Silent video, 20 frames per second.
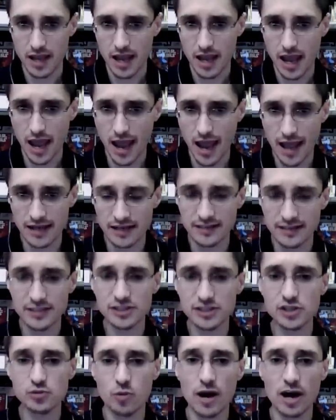And this
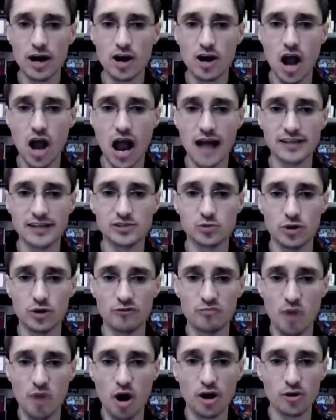is where I sort
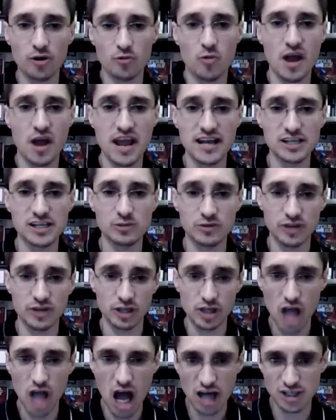of part ways with the
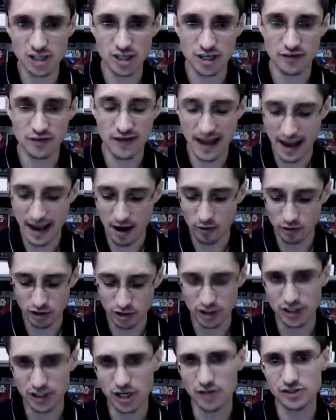logic of how
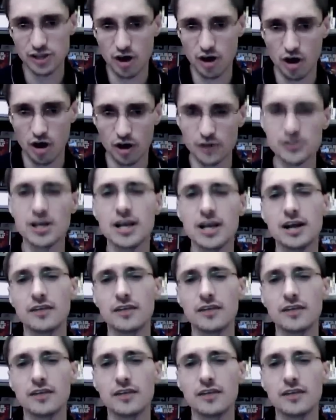she does the art.